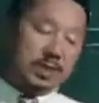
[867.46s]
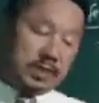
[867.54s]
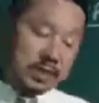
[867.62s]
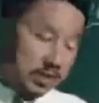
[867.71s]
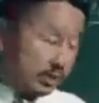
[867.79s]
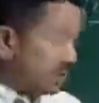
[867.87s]

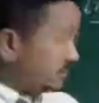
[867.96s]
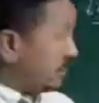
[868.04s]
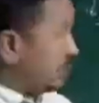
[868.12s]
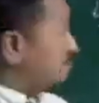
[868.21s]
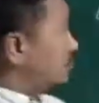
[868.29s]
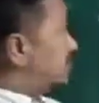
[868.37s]
or this
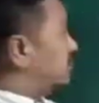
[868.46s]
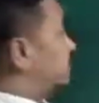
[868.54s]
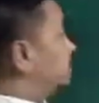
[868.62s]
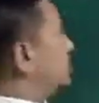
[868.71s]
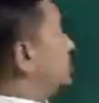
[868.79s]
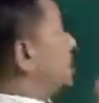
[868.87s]
particular,
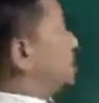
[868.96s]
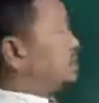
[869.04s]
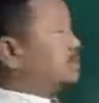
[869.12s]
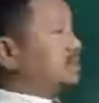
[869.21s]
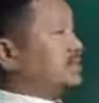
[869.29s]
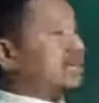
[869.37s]

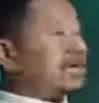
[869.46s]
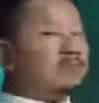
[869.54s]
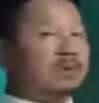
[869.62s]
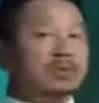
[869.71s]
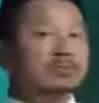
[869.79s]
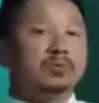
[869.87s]
RBCs
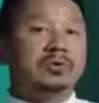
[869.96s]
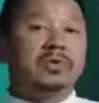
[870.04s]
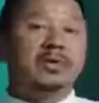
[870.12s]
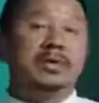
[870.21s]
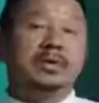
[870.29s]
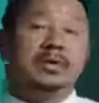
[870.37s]
are formed
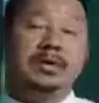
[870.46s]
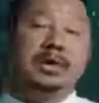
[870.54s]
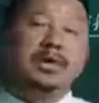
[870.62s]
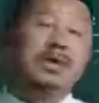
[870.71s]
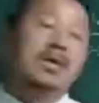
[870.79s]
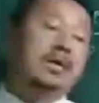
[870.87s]
only in
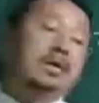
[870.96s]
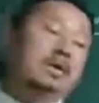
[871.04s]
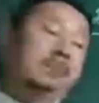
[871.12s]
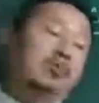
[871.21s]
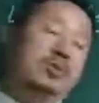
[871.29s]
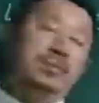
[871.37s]
the
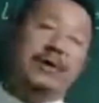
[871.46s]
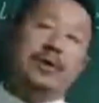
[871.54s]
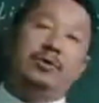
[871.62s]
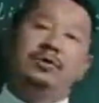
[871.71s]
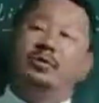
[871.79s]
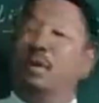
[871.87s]
bone
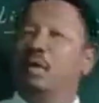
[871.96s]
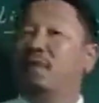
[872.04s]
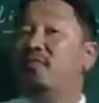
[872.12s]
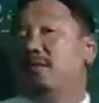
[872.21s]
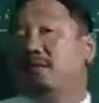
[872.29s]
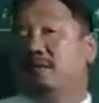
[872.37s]
marrows
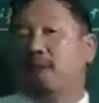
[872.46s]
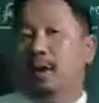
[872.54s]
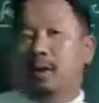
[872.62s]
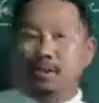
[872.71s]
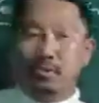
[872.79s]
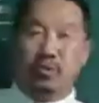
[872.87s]
of
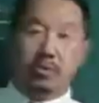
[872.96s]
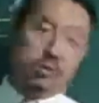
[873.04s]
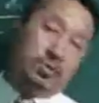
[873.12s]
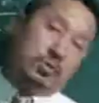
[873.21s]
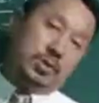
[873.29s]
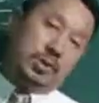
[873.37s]
long
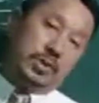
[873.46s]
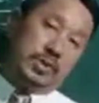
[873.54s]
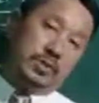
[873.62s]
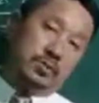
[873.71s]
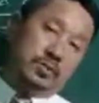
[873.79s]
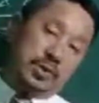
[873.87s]
bone
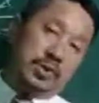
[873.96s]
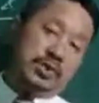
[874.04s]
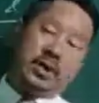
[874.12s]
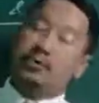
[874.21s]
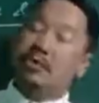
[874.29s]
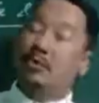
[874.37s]
only.
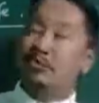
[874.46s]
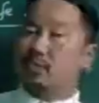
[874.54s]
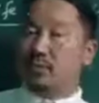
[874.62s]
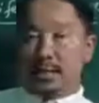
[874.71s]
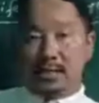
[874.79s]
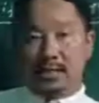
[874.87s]
Okay, that you have
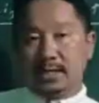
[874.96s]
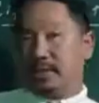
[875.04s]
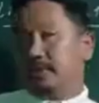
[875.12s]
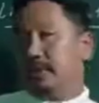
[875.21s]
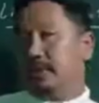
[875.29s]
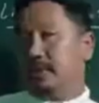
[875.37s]
to
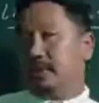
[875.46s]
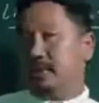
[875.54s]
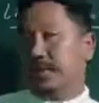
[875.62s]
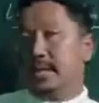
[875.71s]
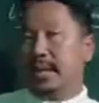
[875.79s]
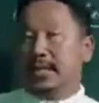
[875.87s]

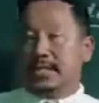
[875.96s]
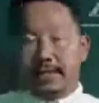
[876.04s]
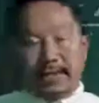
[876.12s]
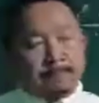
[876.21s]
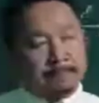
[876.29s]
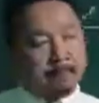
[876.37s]
remember.
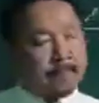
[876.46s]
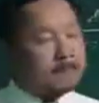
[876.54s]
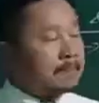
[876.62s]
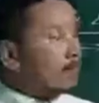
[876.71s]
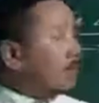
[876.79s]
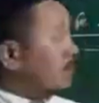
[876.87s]
Then
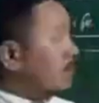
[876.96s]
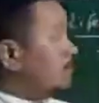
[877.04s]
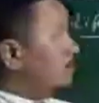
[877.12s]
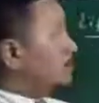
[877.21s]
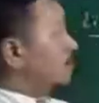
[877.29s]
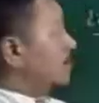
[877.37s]

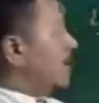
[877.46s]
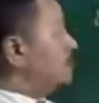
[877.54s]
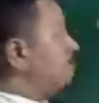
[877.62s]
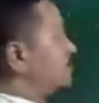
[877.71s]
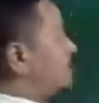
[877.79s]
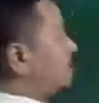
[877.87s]
the
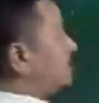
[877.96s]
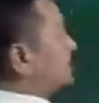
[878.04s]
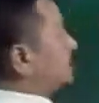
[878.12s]
lifespan